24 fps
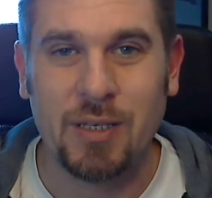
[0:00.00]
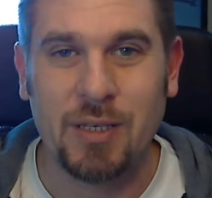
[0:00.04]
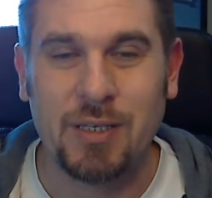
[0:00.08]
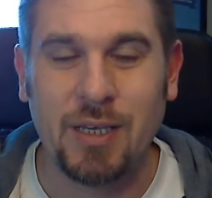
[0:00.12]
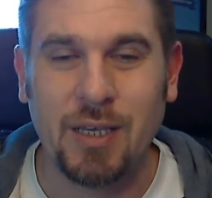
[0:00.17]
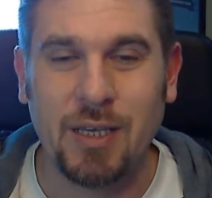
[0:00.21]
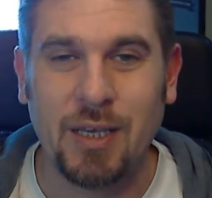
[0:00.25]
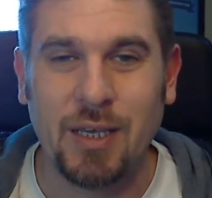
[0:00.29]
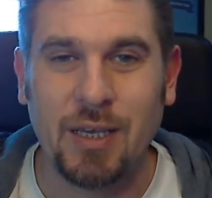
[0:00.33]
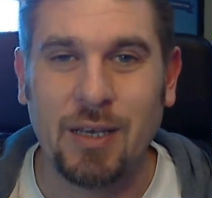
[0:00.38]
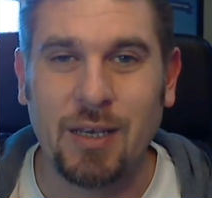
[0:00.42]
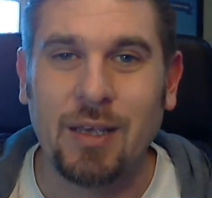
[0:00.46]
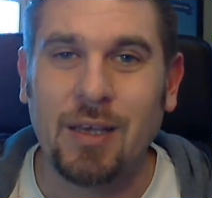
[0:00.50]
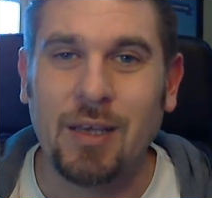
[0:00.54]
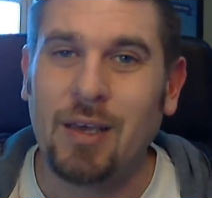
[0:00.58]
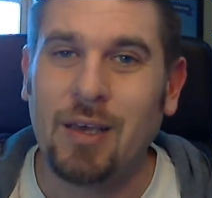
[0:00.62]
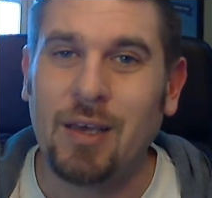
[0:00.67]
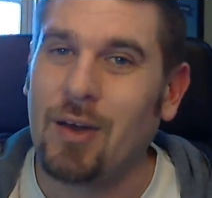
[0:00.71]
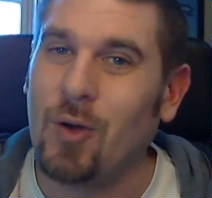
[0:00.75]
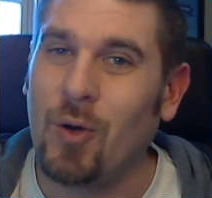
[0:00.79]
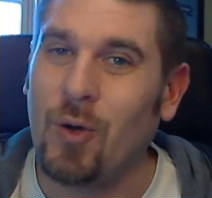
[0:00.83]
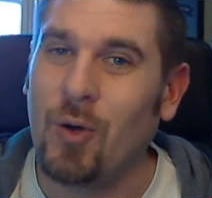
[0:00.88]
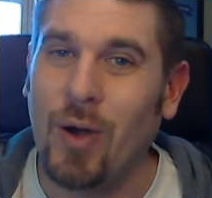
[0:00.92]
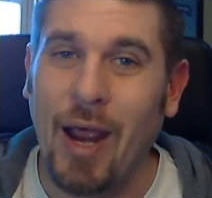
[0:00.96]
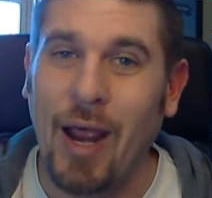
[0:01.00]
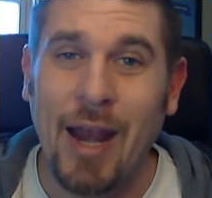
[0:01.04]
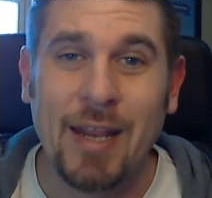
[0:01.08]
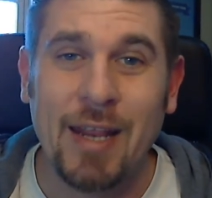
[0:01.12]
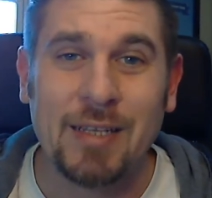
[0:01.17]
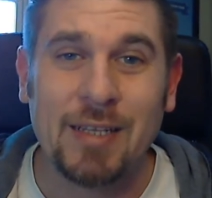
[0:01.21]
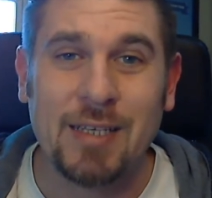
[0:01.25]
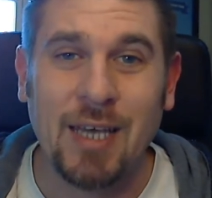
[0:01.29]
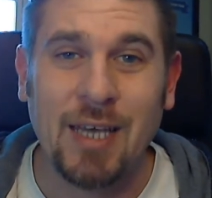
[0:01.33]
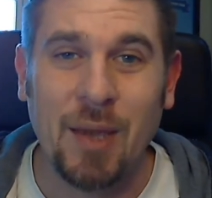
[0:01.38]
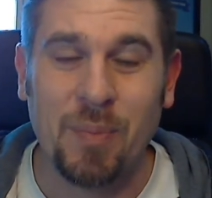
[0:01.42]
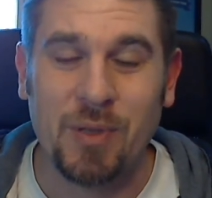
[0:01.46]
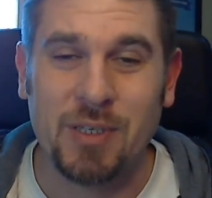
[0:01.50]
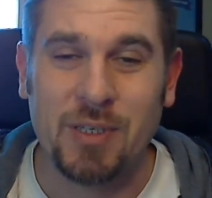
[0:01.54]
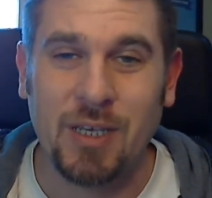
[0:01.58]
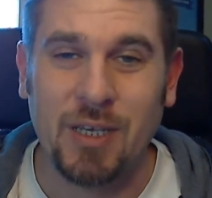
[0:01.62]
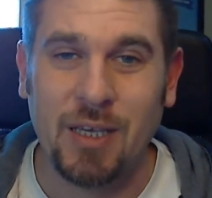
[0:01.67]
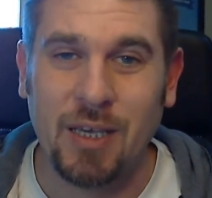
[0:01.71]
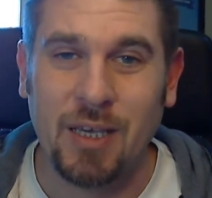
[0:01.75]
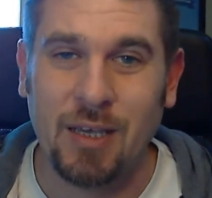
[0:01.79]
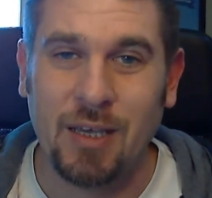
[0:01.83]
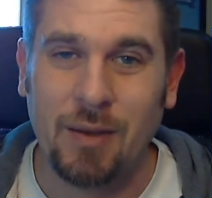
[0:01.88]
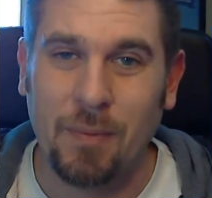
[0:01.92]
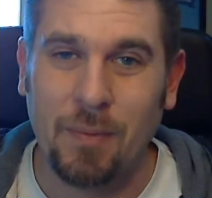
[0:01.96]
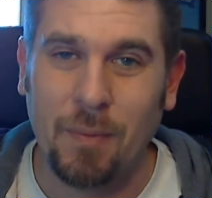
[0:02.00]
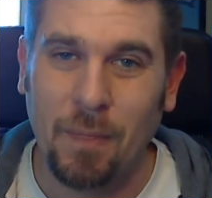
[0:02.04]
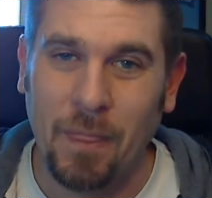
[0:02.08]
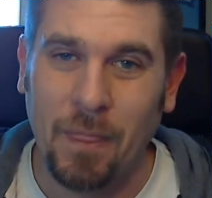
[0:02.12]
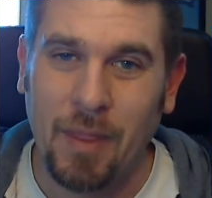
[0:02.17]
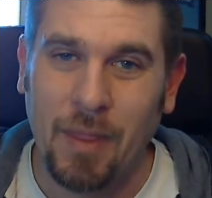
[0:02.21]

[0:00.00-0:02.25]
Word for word: ticket or any type of ticket,